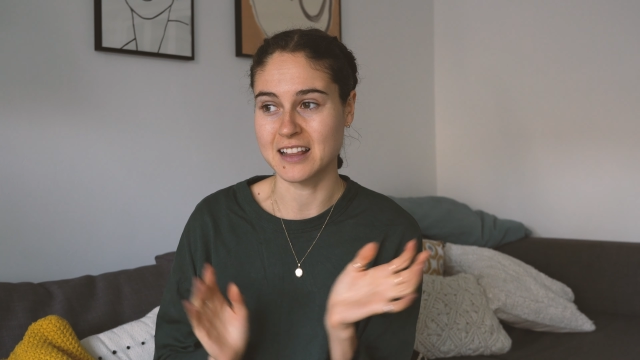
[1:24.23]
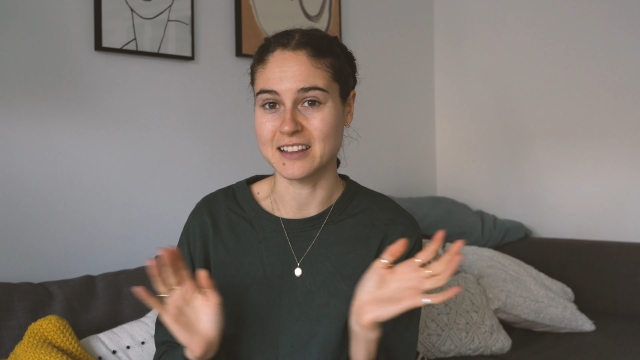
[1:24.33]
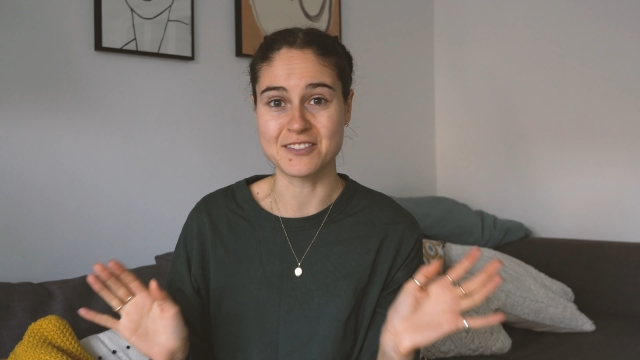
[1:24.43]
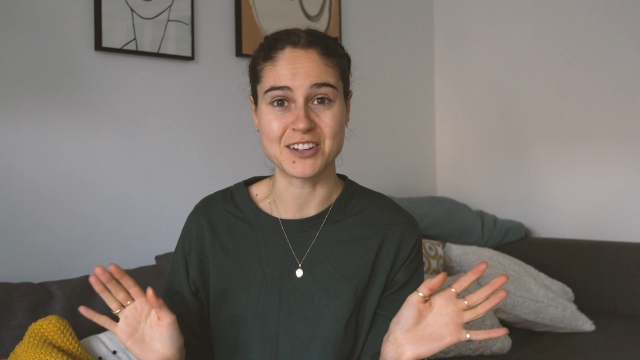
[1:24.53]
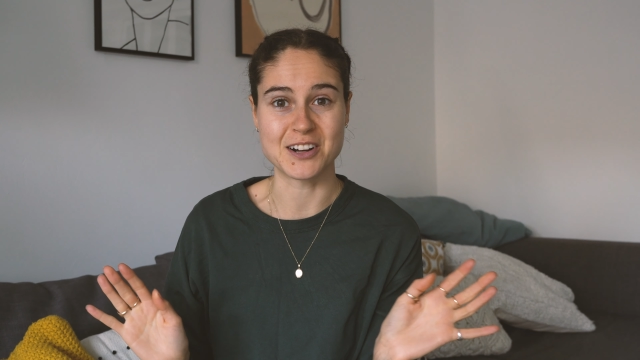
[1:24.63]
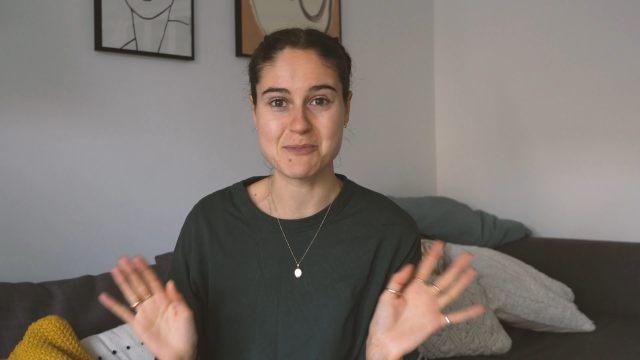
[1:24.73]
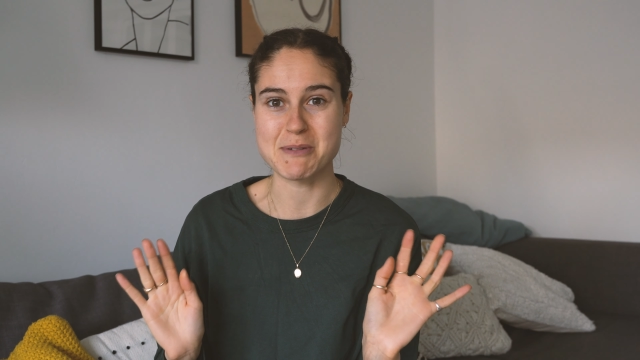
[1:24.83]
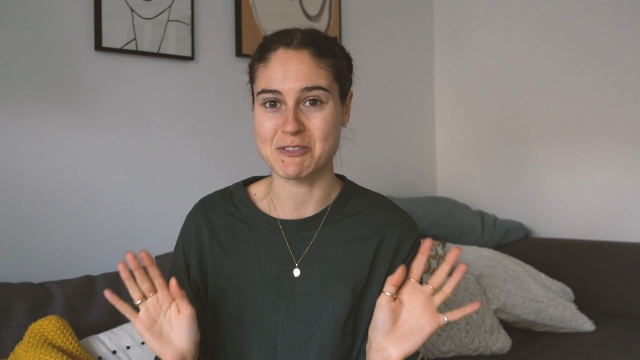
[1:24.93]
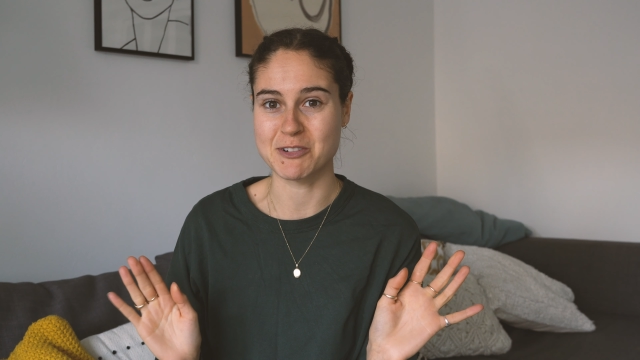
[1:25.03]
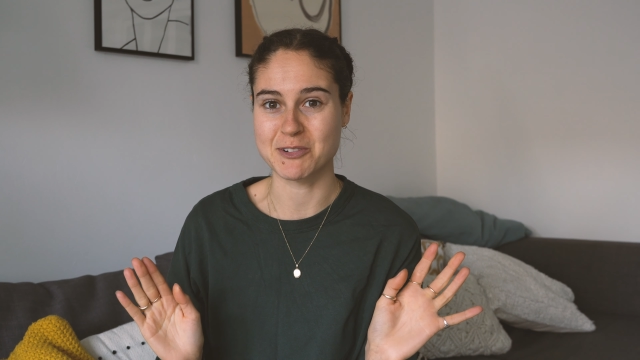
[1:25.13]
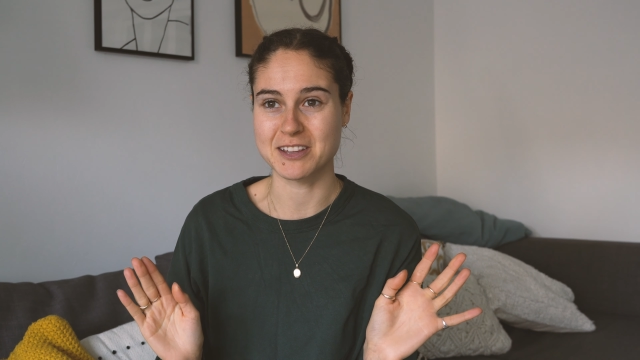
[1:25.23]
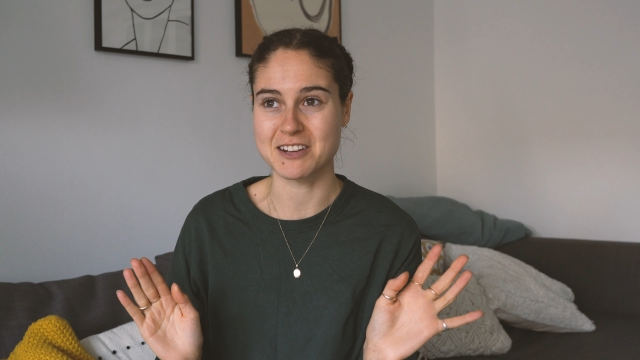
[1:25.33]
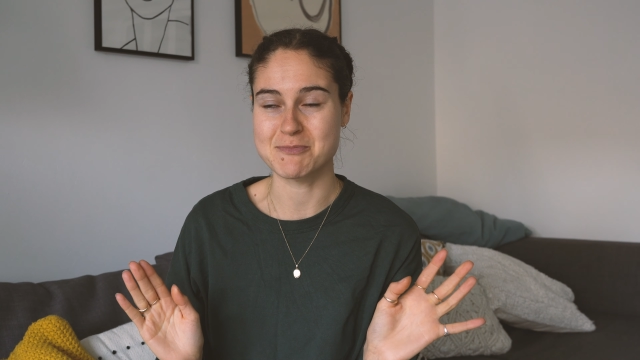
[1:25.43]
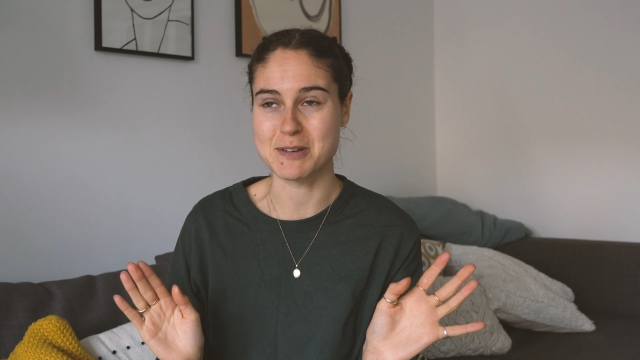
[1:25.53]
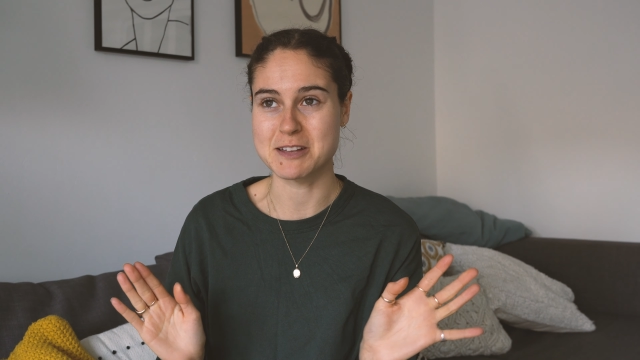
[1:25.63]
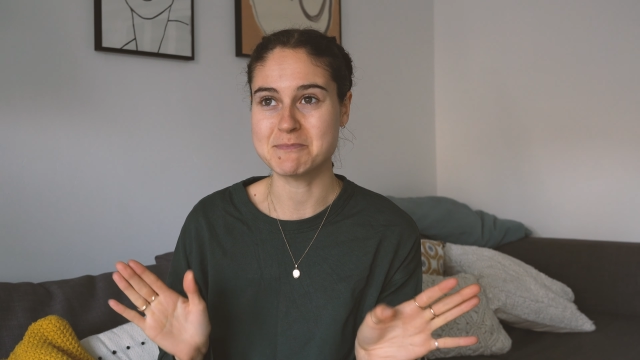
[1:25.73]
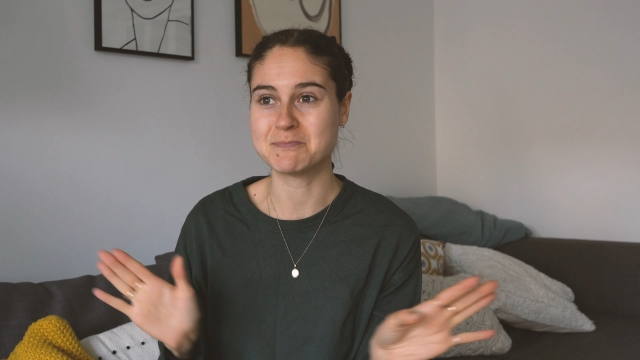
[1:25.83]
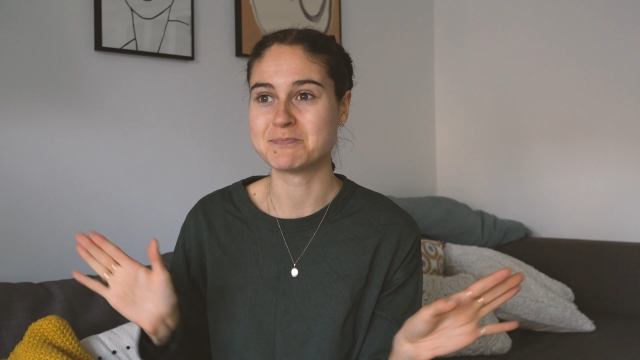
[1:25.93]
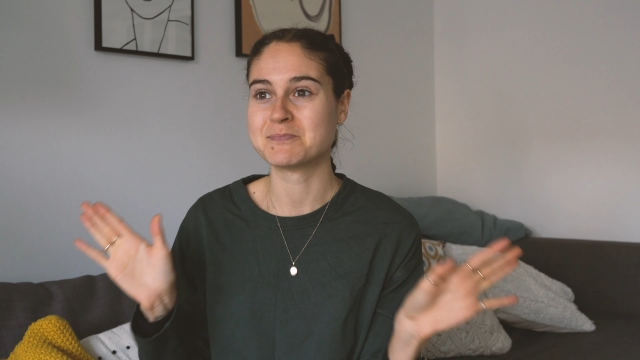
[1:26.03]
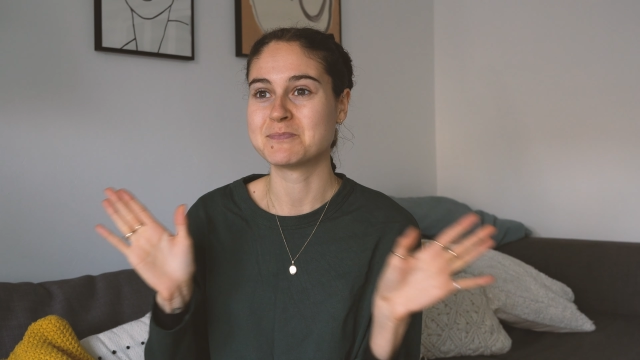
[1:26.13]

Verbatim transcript: I love Europe everywhere that I've been.